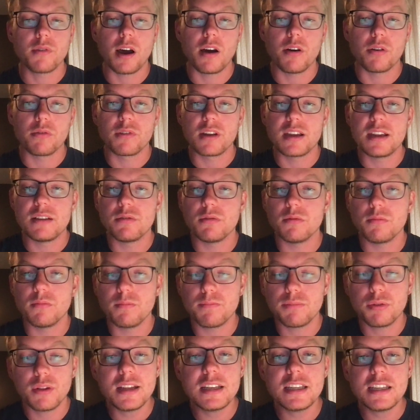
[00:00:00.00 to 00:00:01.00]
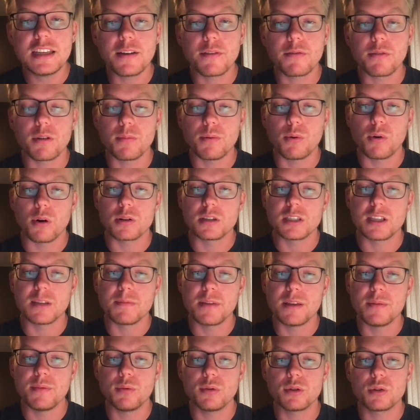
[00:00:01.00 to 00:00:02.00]
will read plenty of reports of
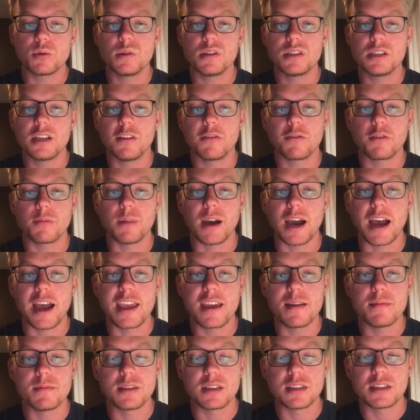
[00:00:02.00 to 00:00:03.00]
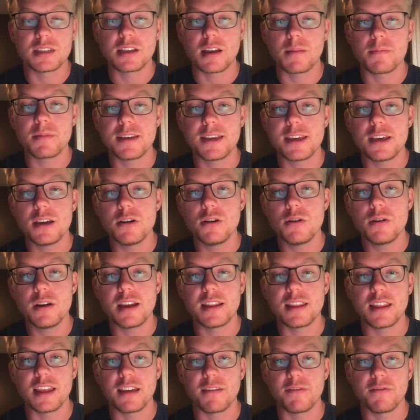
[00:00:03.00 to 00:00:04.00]
people switching from IM to sub-Q
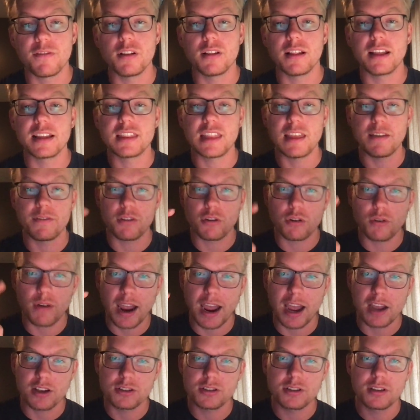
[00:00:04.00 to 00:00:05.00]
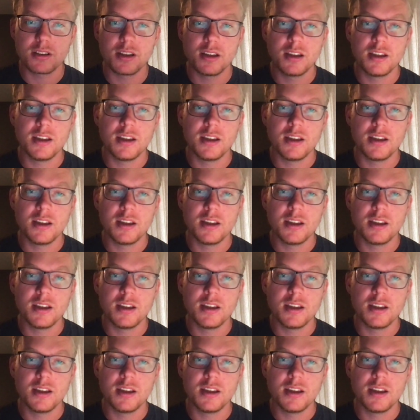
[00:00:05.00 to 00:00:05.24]
and they feel like they've crashed